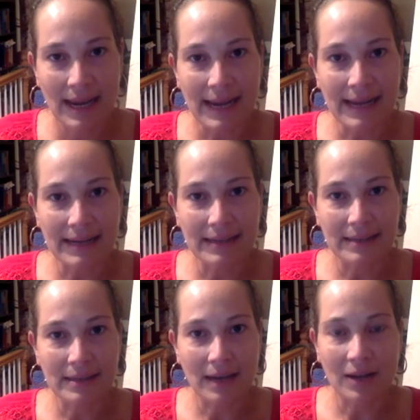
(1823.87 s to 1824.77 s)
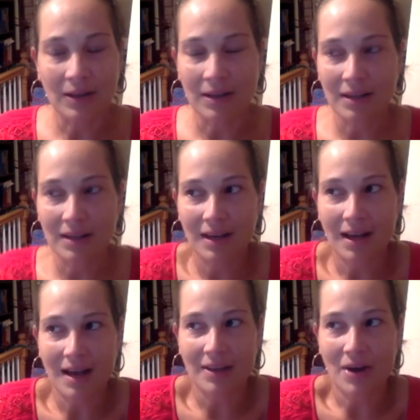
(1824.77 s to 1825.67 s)
And
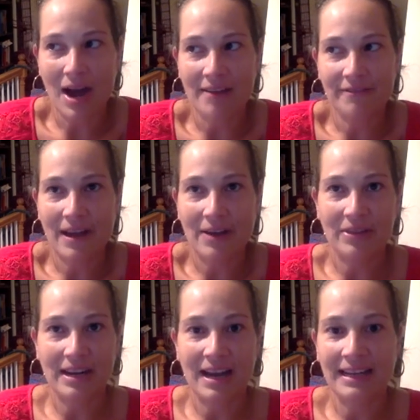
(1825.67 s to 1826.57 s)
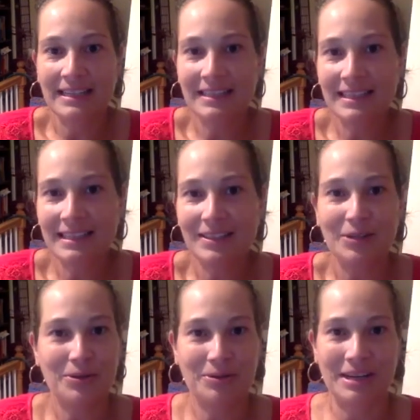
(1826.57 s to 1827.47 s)
I found that I didn't need
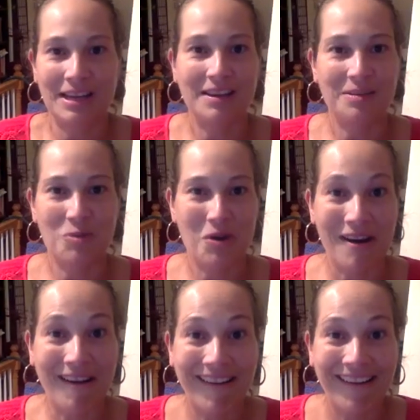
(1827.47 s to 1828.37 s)
deodorant anymore,